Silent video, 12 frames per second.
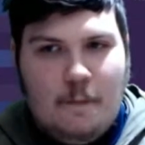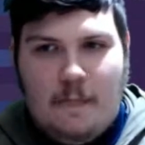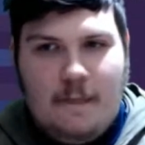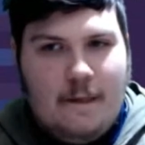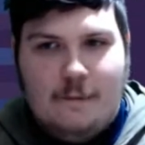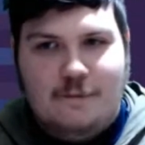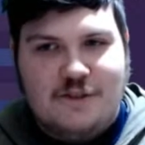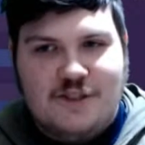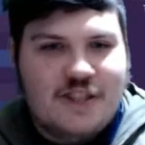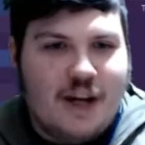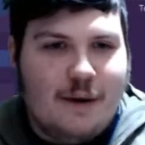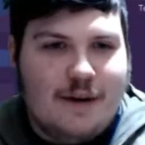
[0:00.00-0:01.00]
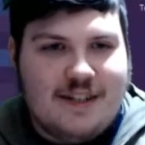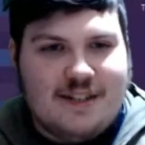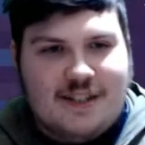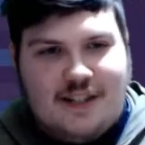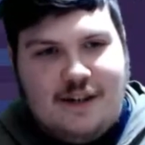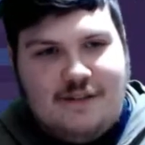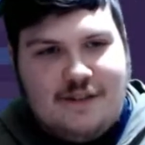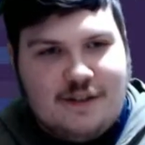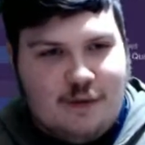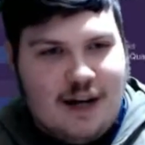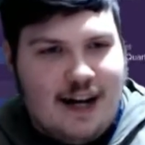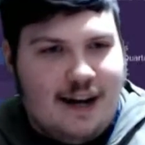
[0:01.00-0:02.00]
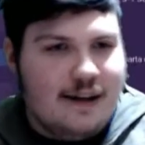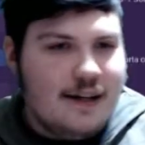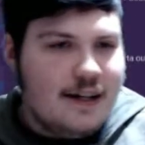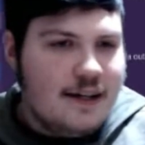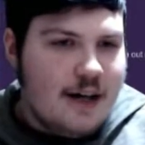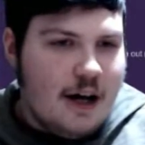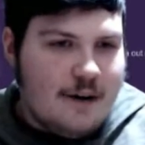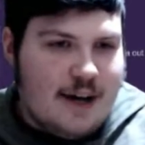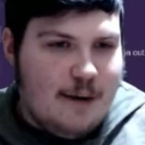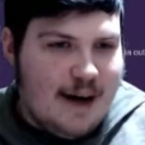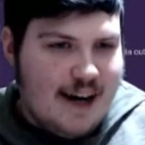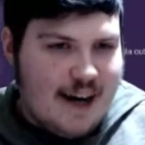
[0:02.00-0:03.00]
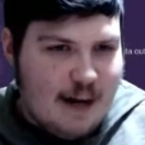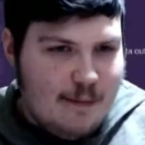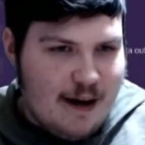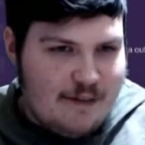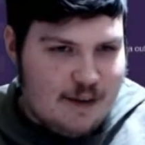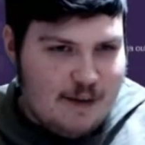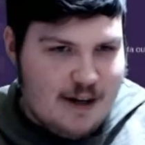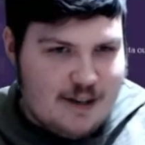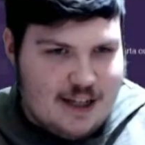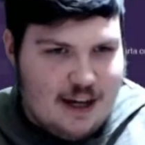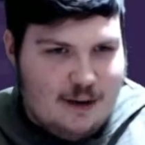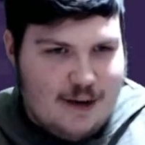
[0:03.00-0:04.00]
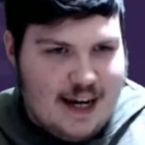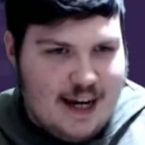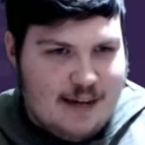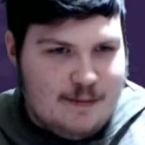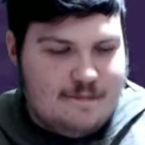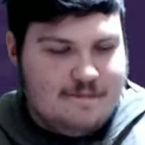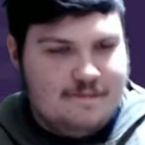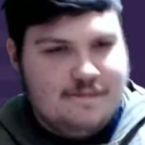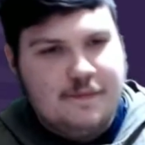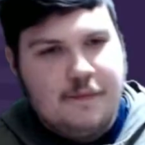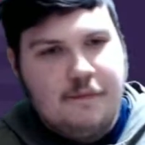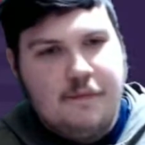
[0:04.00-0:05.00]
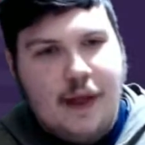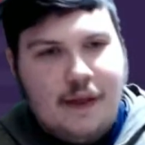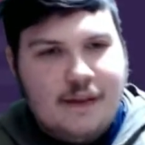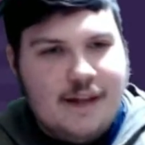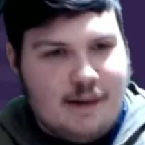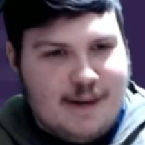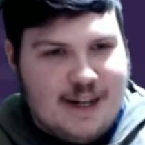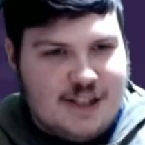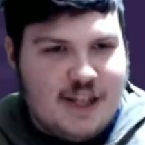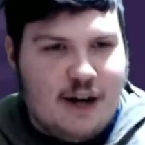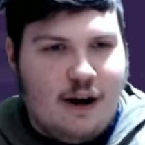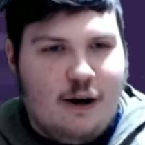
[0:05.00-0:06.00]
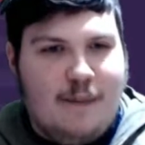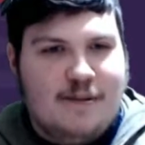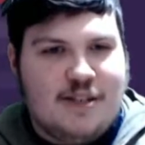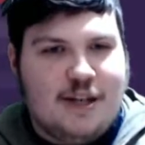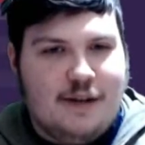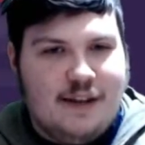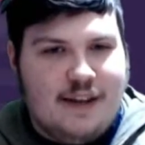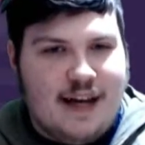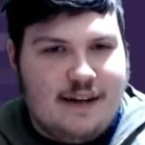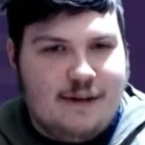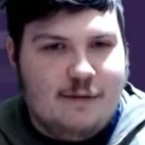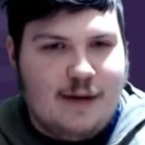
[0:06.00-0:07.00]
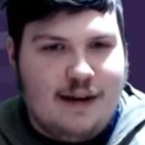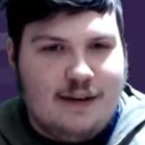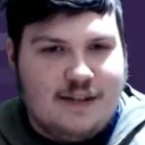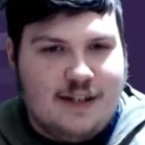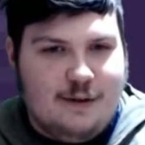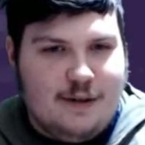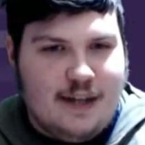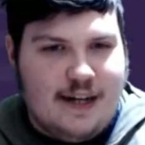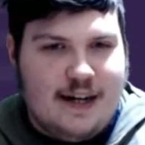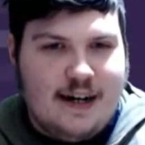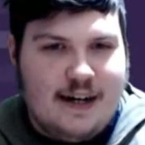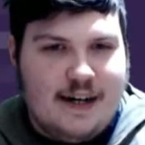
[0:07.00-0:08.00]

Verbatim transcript: It was so undeserved as well. Okay, we're going to come back for the Barcelona game it'll be a solo episode, and then we'll do the uh,